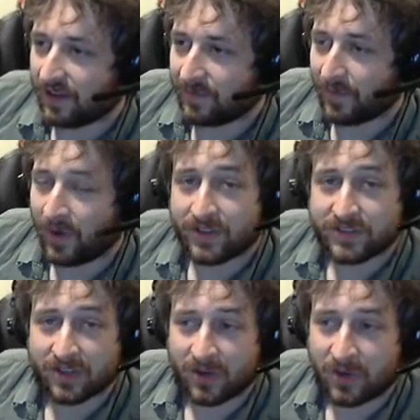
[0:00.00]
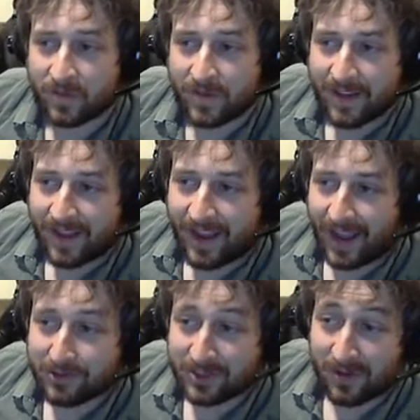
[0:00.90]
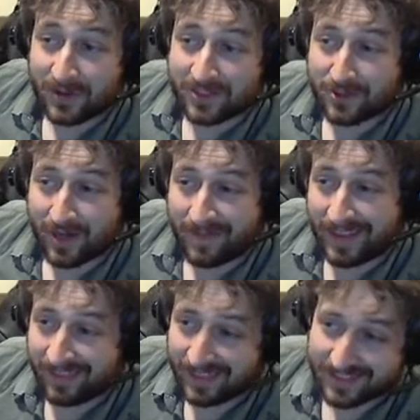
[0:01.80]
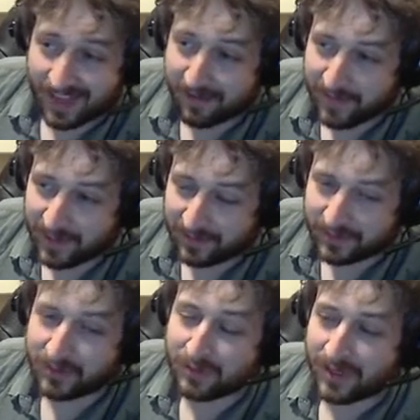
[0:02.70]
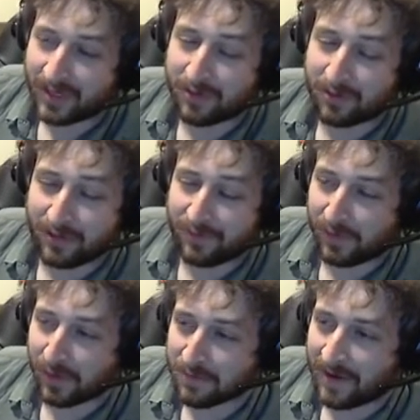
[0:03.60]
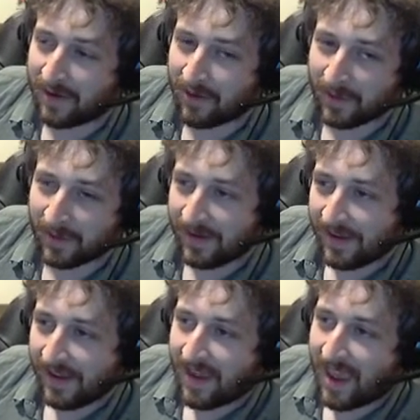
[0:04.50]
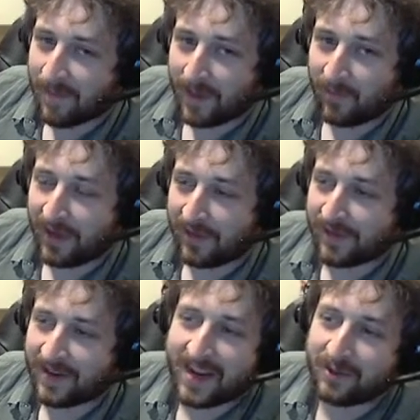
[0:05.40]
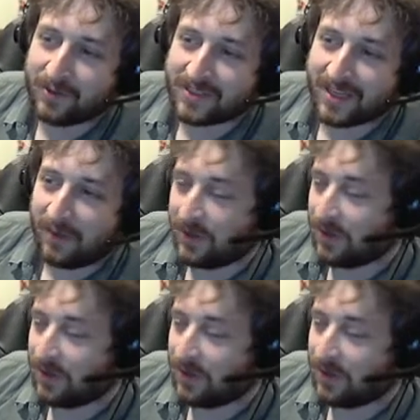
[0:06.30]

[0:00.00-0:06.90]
Also, I was going to try to make this out of metal too when I go to reforge my armor, and my wife and Alu said when you